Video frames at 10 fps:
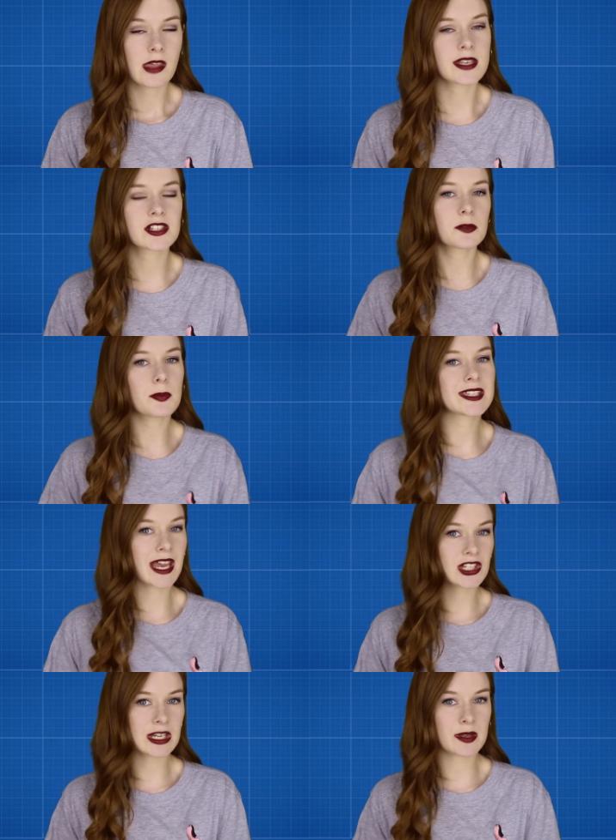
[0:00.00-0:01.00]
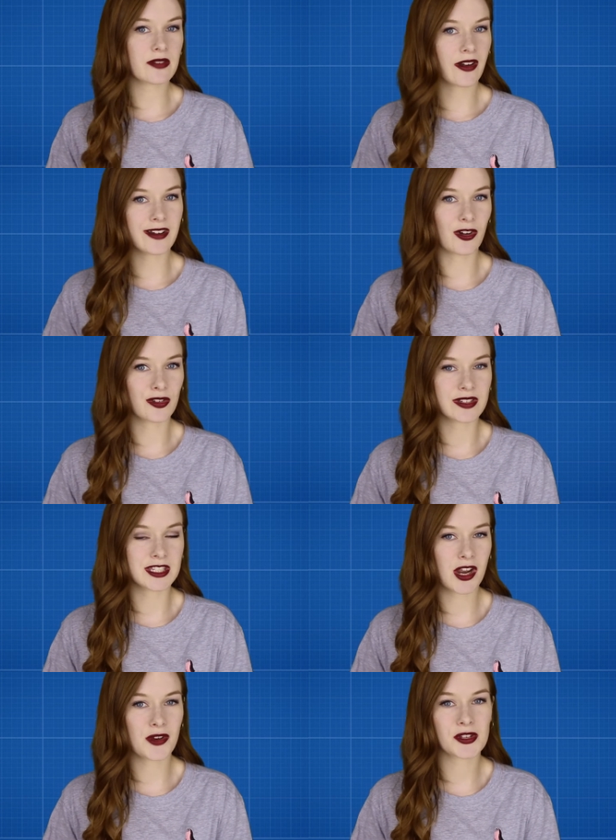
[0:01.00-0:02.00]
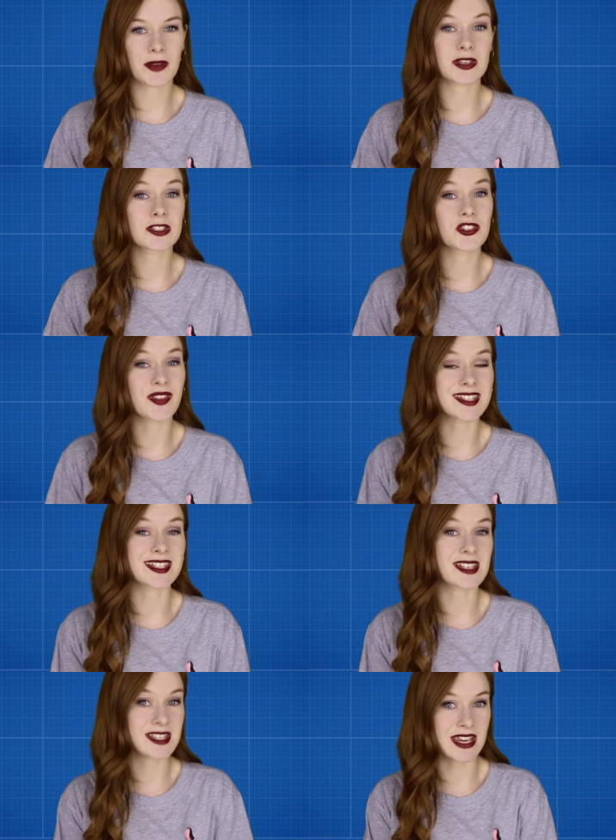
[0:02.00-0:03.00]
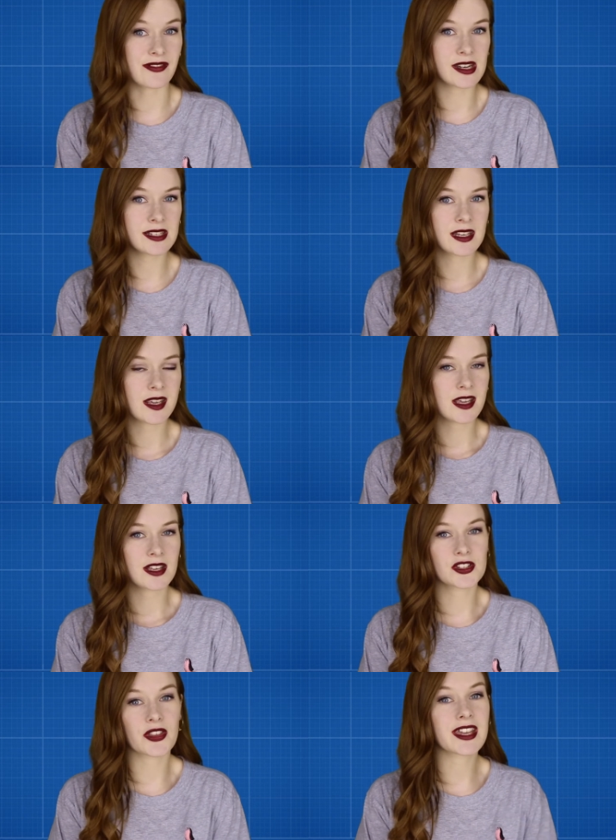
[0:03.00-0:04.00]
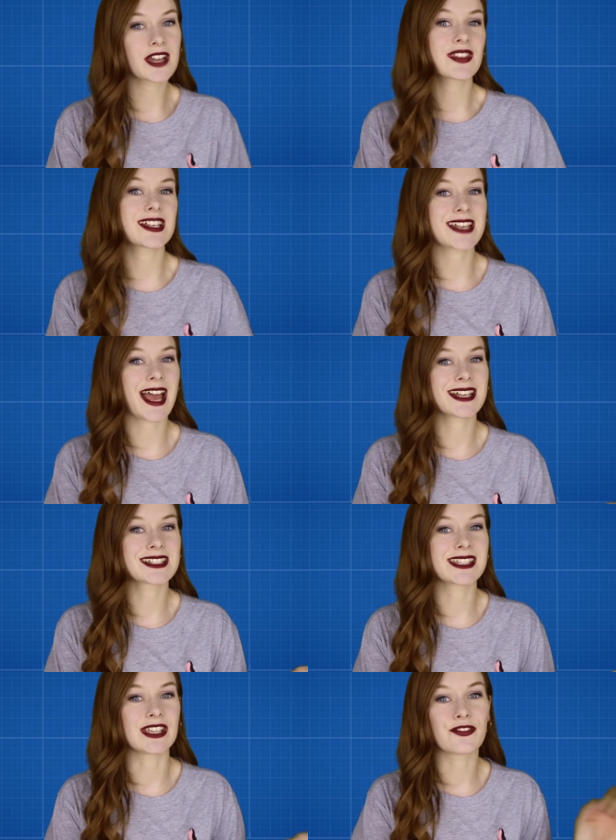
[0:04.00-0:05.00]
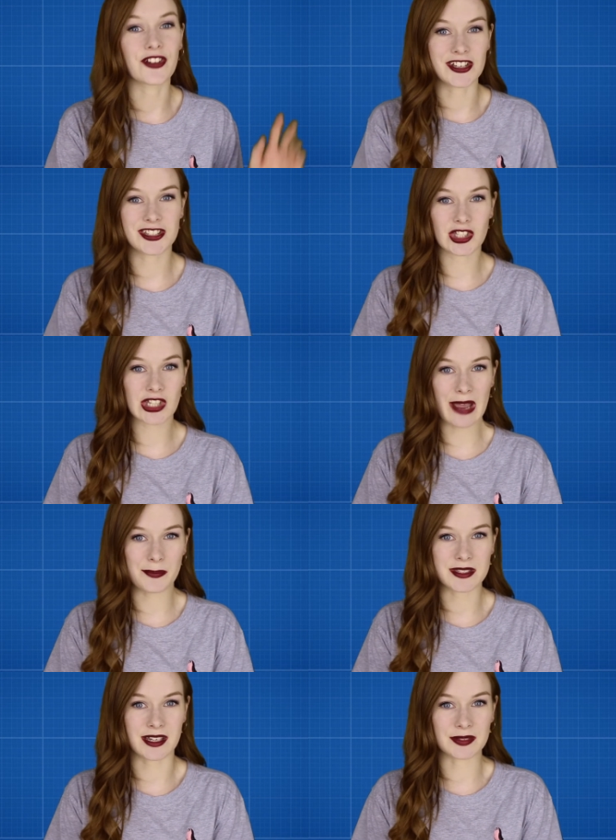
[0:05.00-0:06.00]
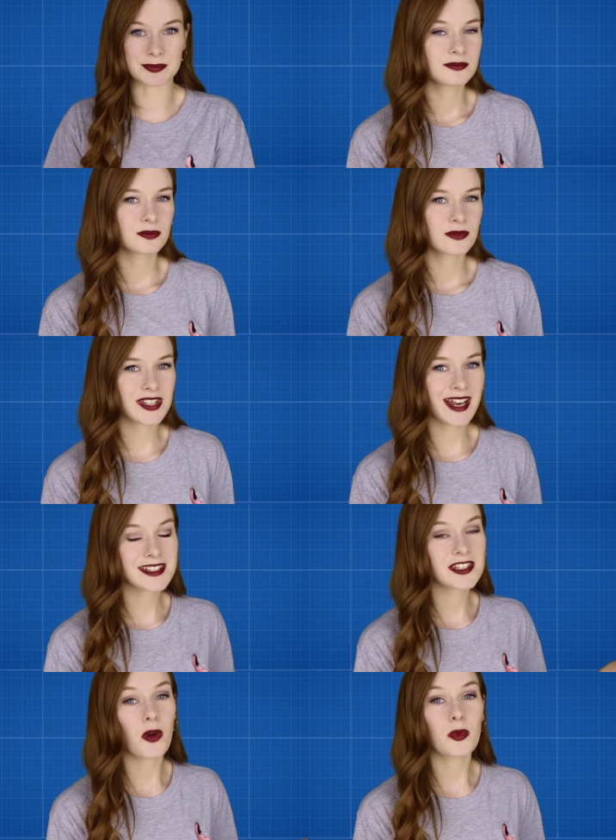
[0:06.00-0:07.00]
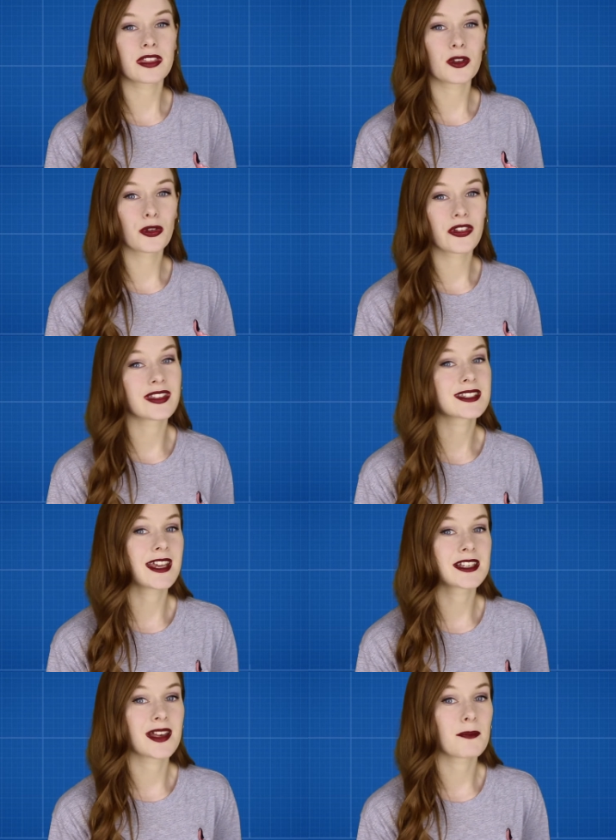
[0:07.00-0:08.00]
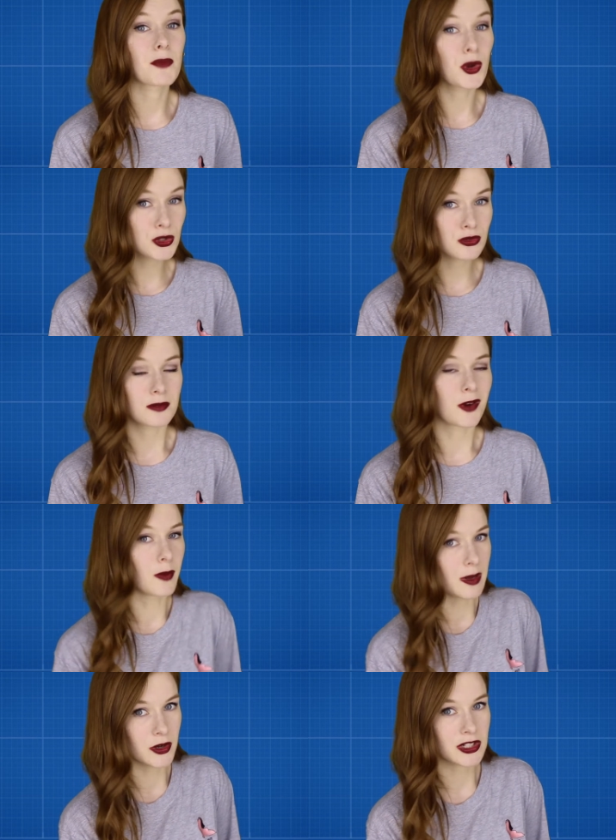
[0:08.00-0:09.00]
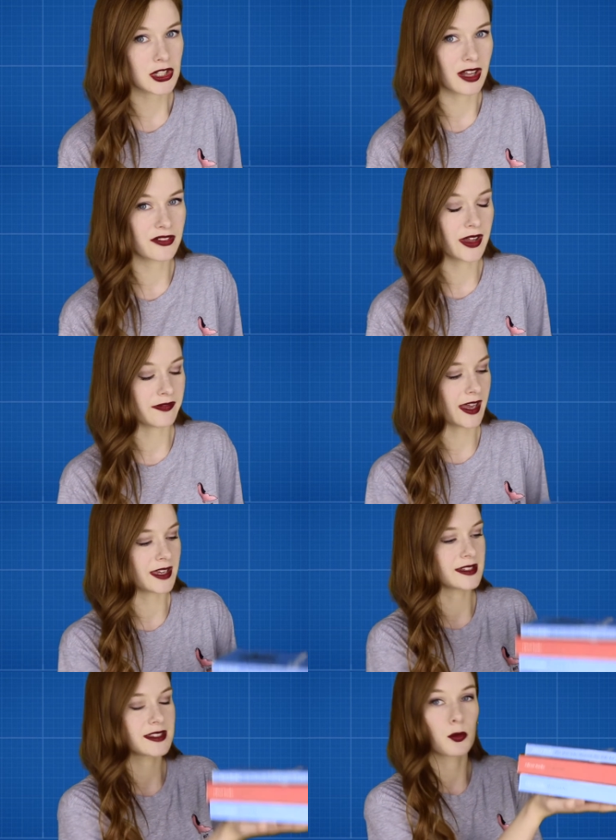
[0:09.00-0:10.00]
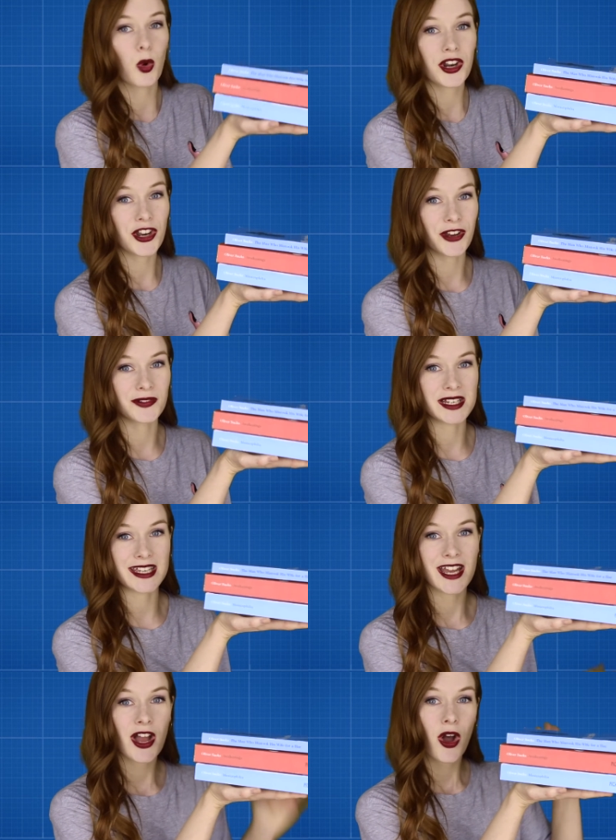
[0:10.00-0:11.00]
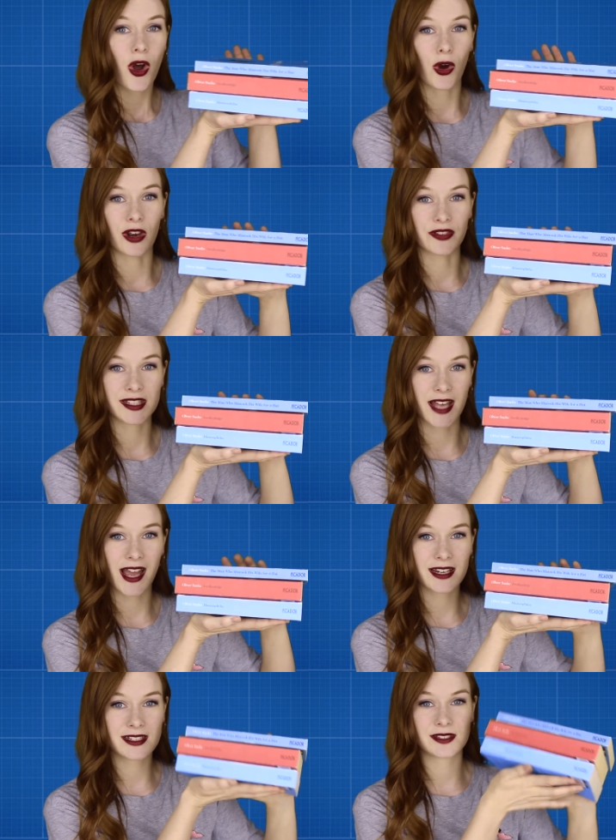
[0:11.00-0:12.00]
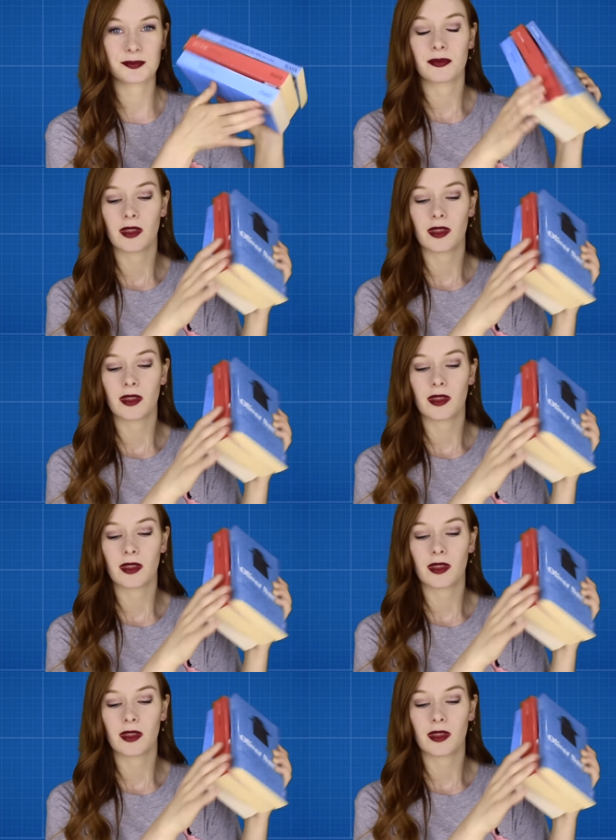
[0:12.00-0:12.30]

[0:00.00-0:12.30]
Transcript: This could potentially be a very long video, so I'm going to do this as a series, so think of this as the first chapter. So let's start with the author that takes up most room on my bookshelf, and that is the one and only Oliver Sacks.